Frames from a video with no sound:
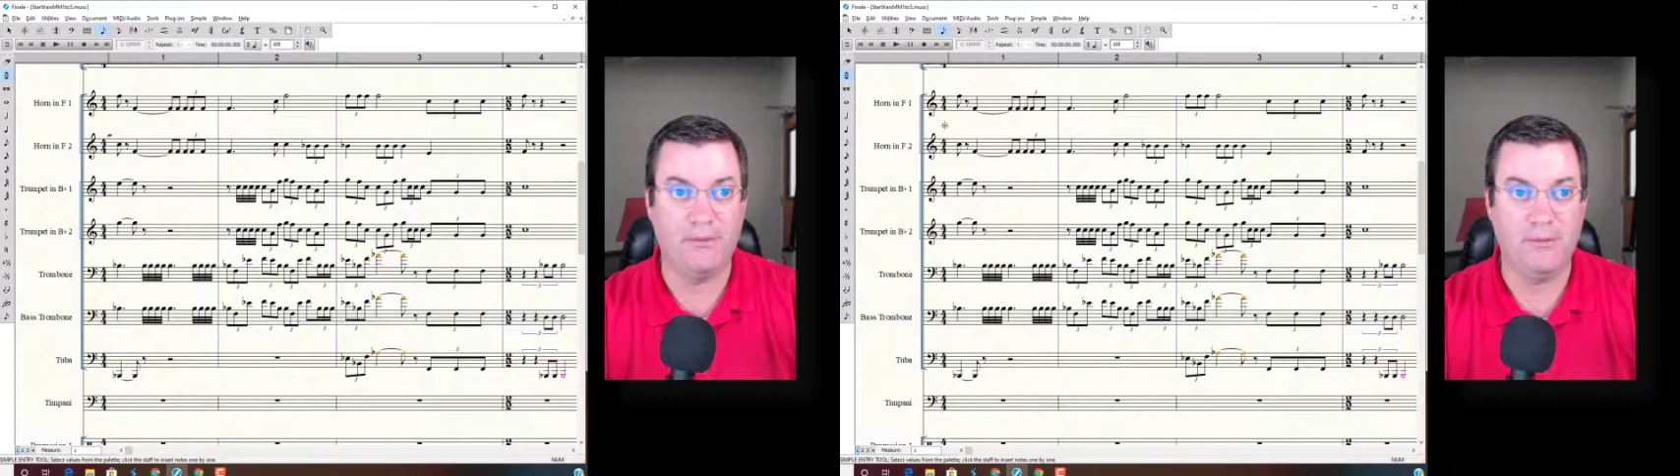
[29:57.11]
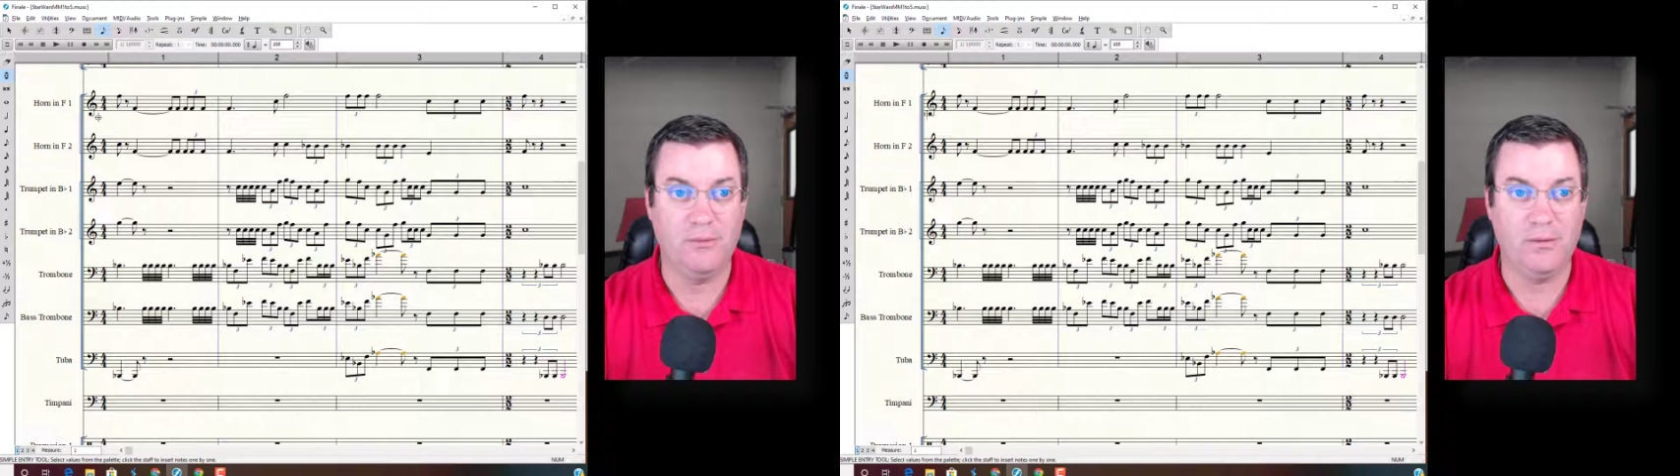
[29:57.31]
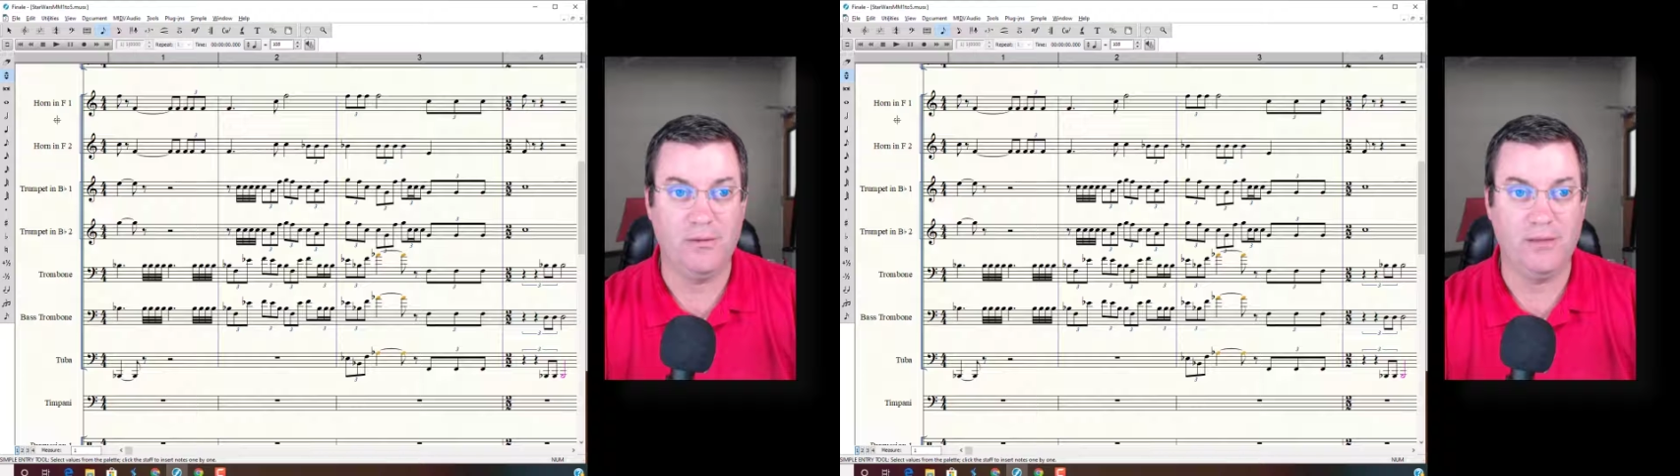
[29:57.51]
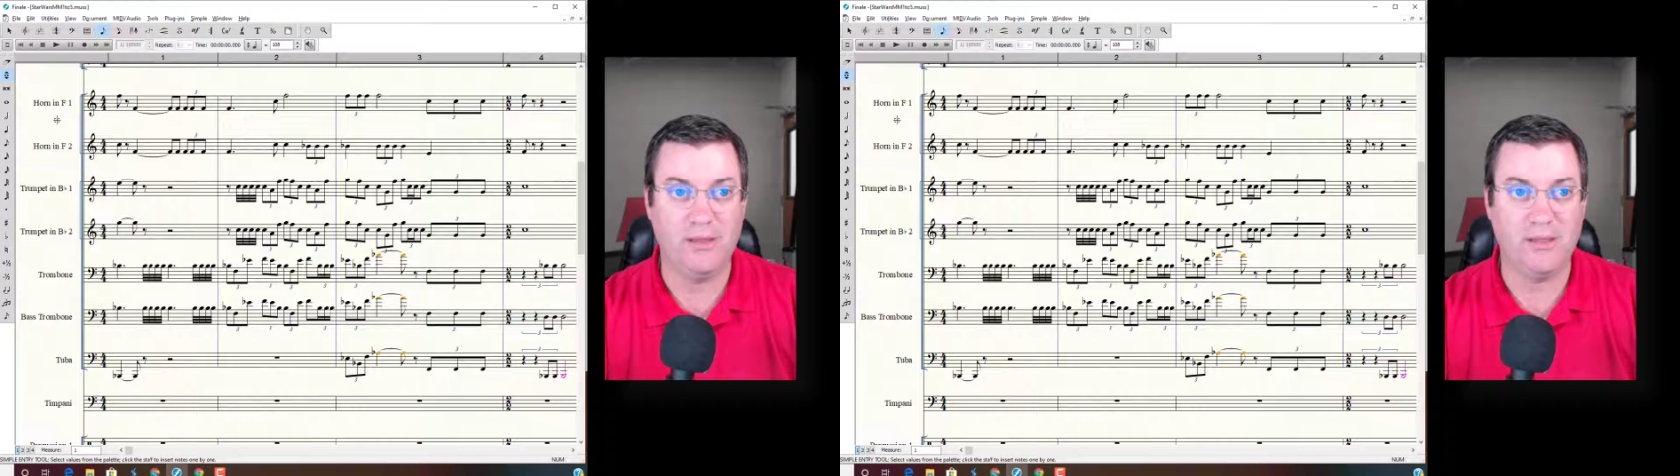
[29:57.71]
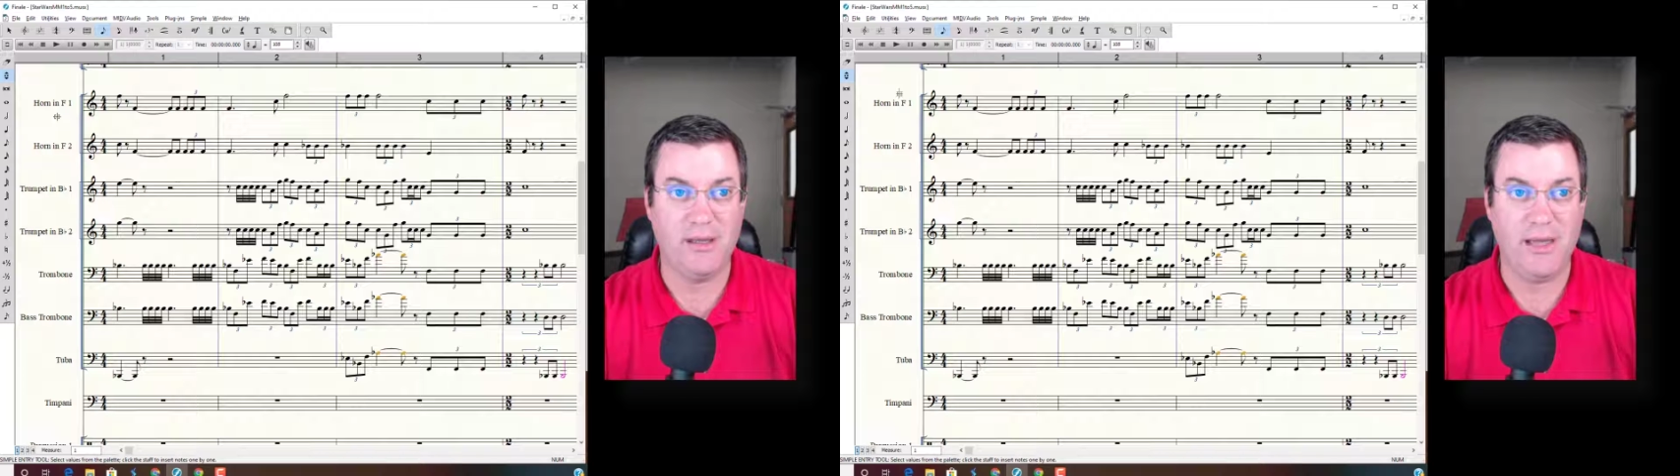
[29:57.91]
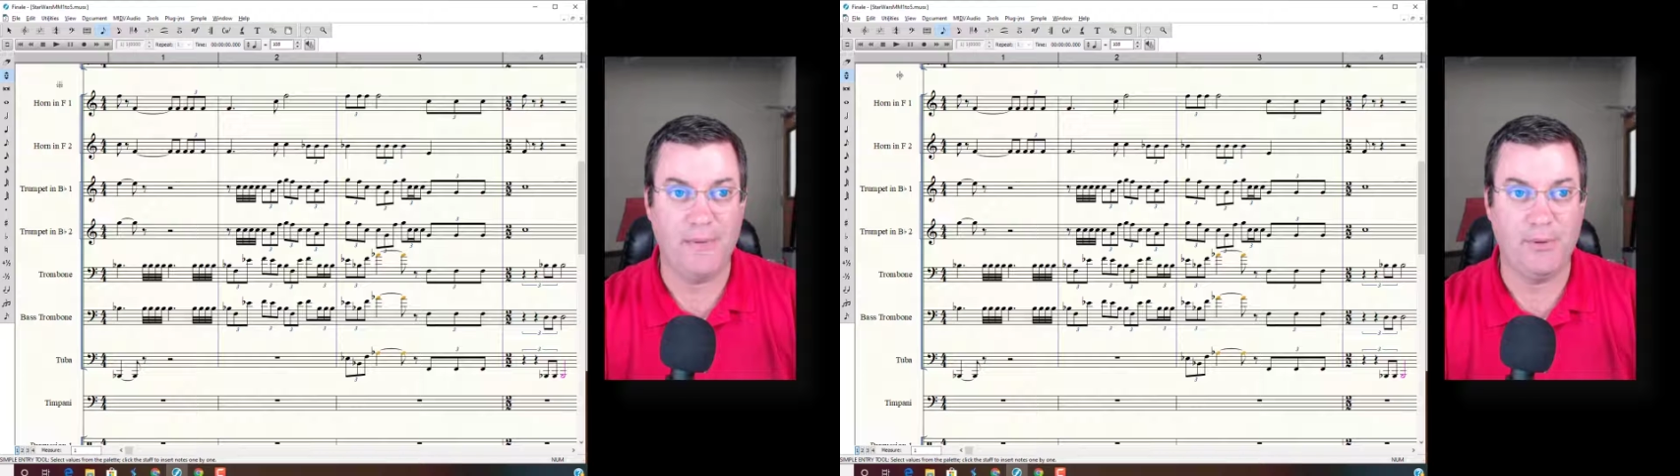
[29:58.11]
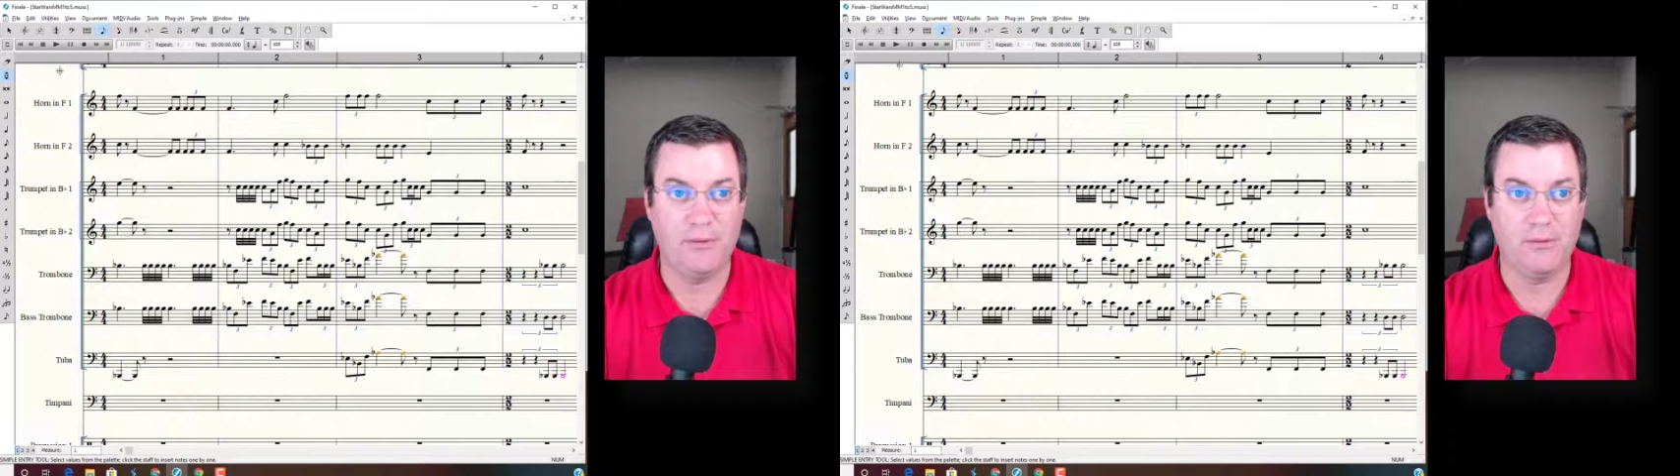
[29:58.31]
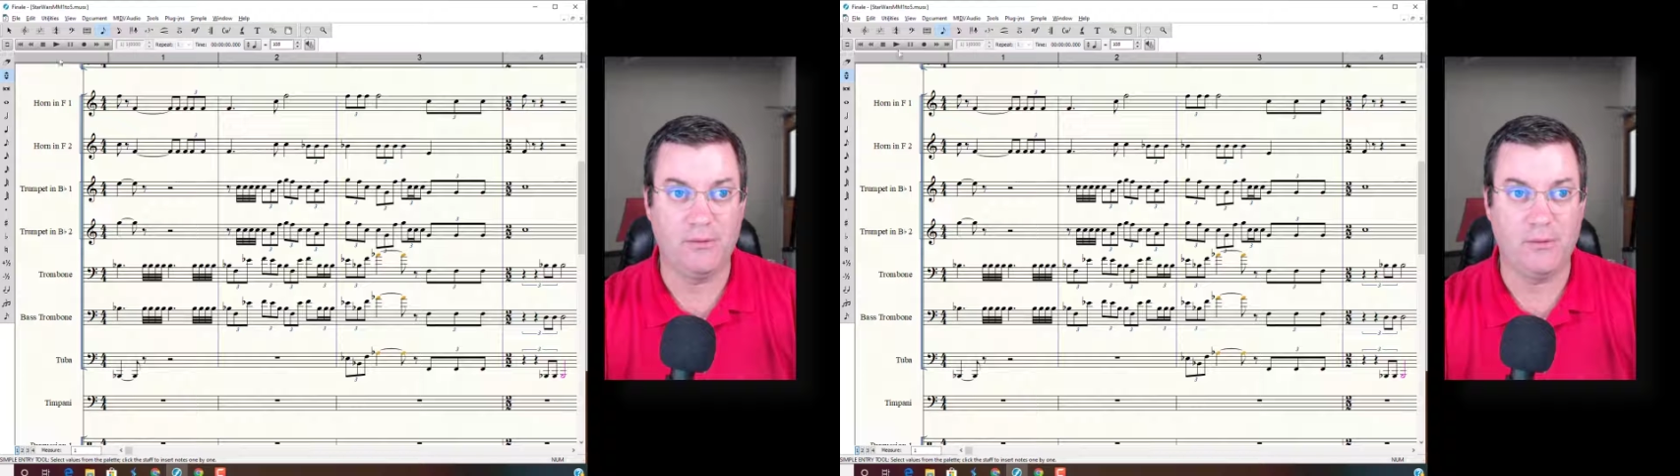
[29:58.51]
What do you think is going to happen when